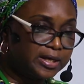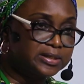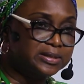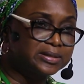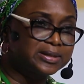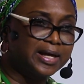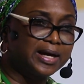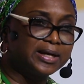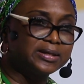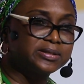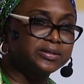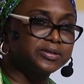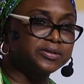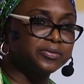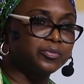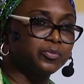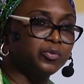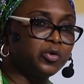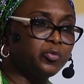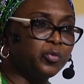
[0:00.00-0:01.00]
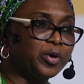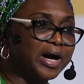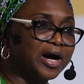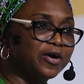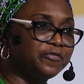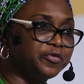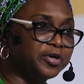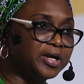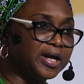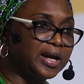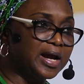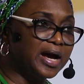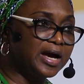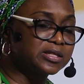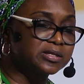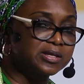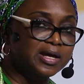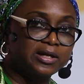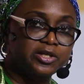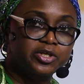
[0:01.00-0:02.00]
is that what we have
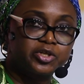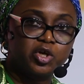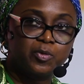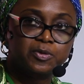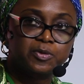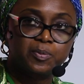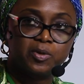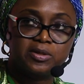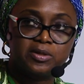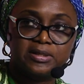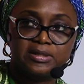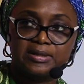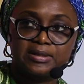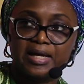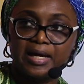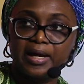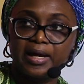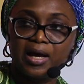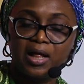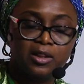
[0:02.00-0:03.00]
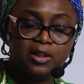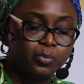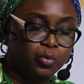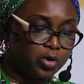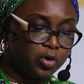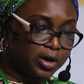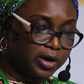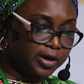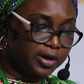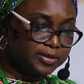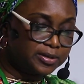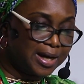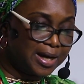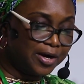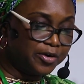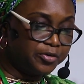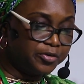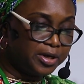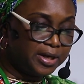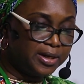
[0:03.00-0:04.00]
realized at Shops Plus is that health workers
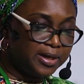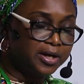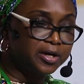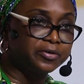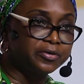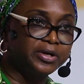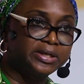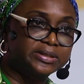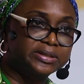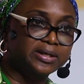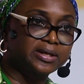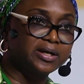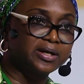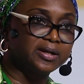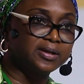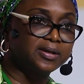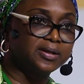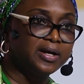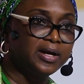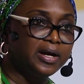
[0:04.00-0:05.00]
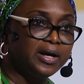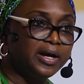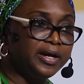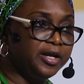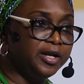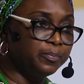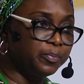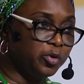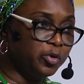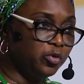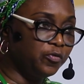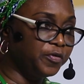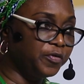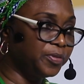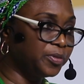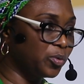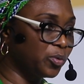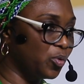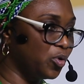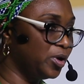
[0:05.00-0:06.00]
are really critical in
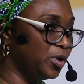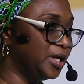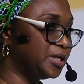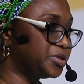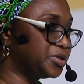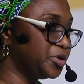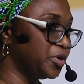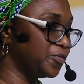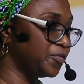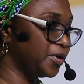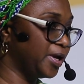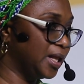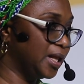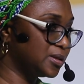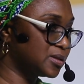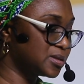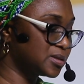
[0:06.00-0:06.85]
improving the quality of health